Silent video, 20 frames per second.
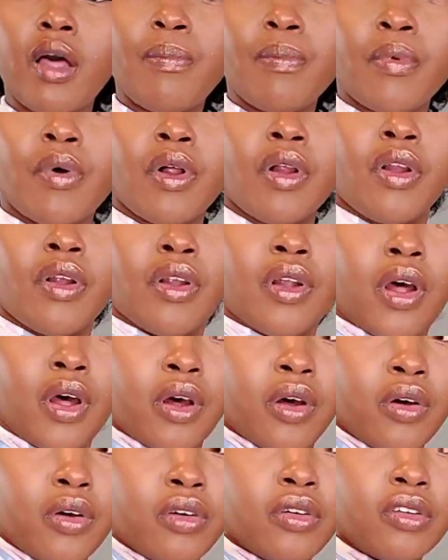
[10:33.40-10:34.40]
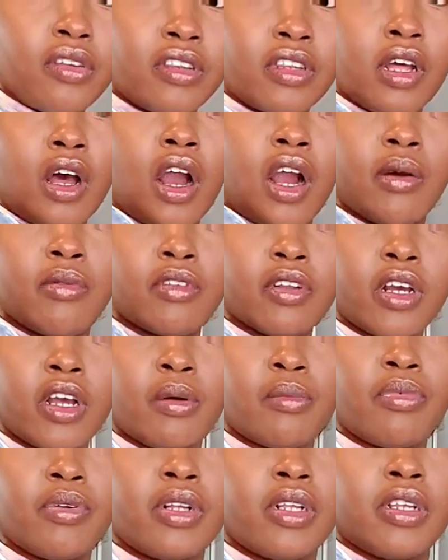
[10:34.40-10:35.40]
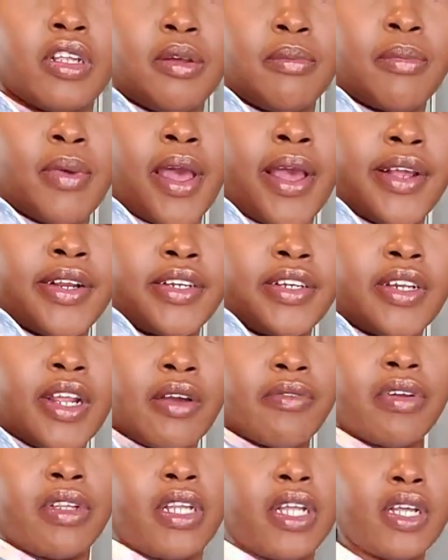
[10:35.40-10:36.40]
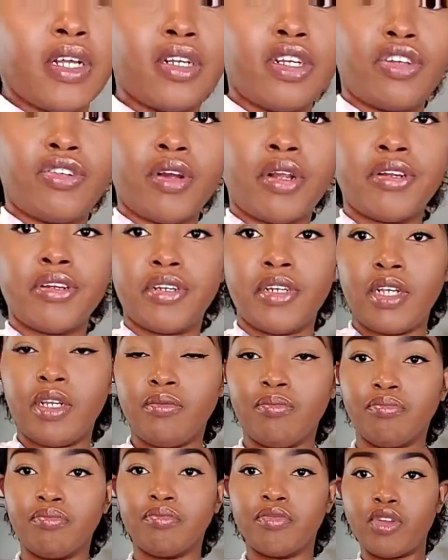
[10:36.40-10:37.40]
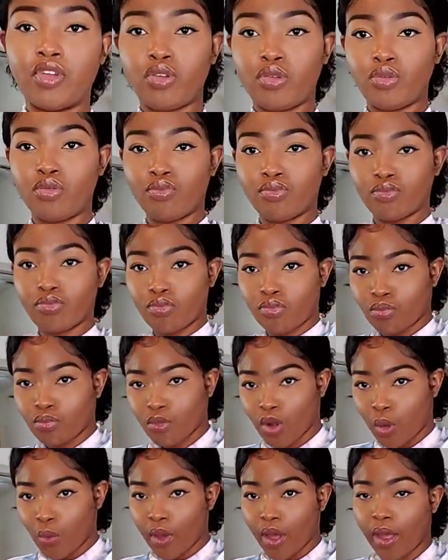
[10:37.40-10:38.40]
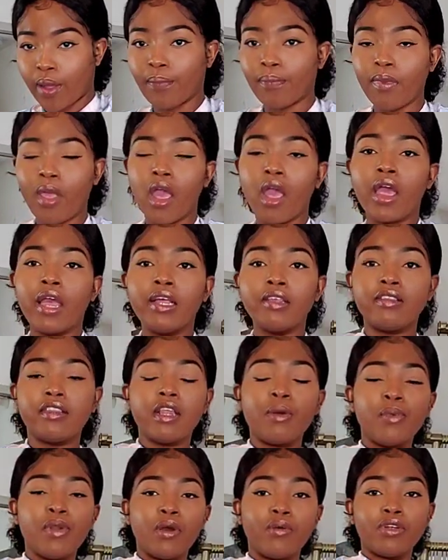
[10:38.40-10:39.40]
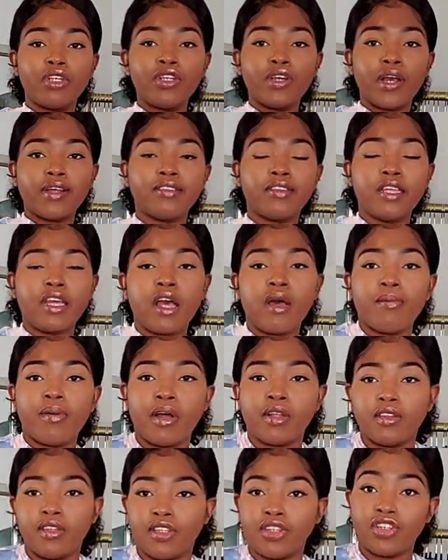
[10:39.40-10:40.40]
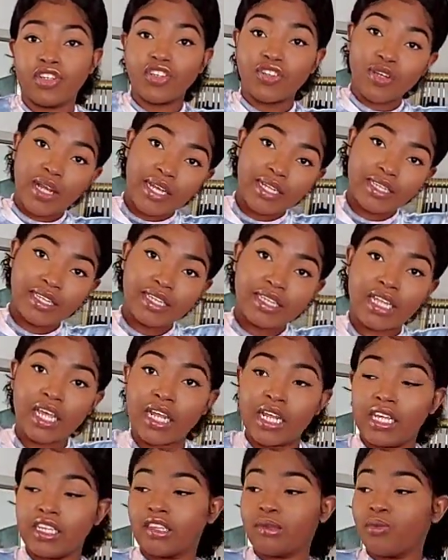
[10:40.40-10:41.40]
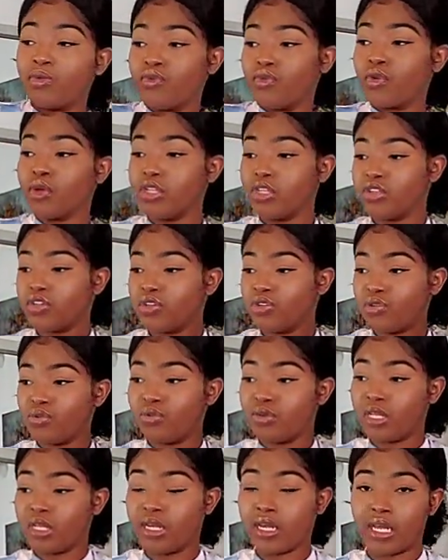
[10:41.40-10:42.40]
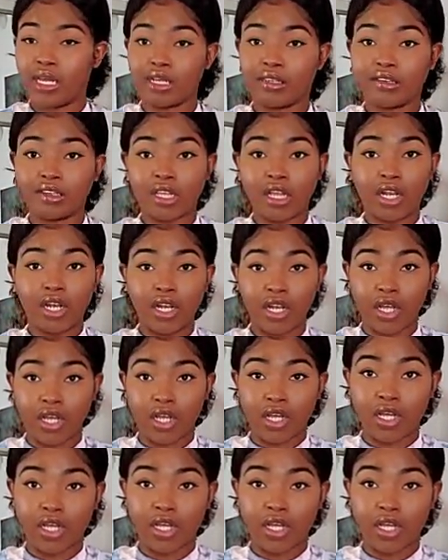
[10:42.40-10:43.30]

up close the arms are completely meshed everything is stretchy too okay so let me know what you guys think about this dress and let's move on to the next look